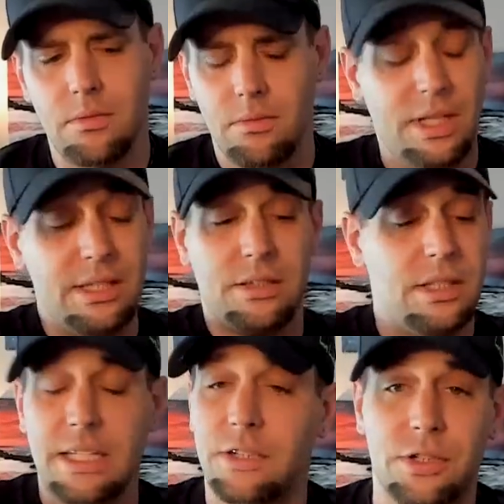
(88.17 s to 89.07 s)

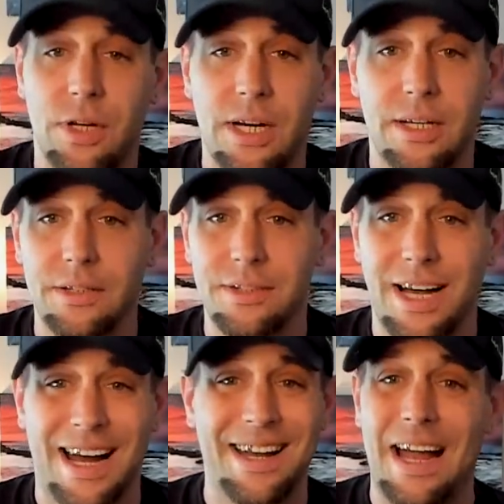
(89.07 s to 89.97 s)
that's strange.
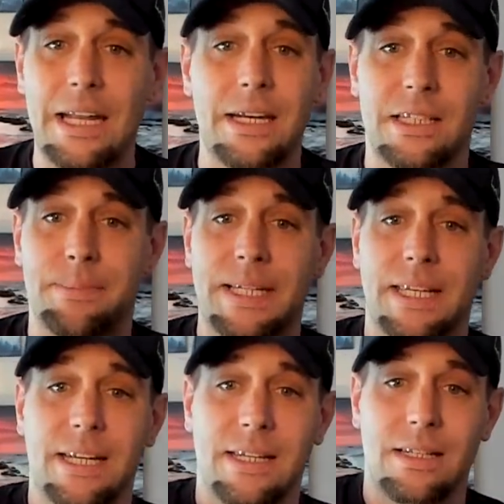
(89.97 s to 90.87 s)
I didn't expect
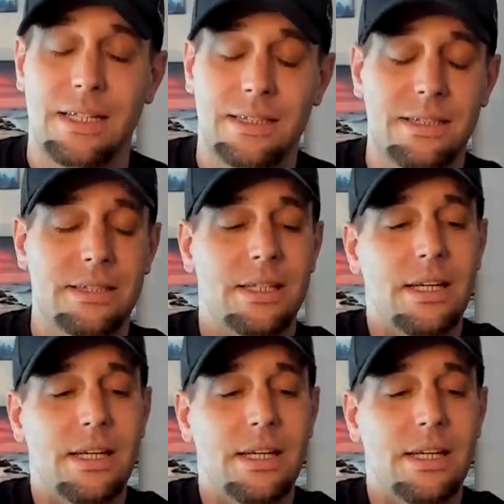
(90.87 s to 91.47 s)
anything like this.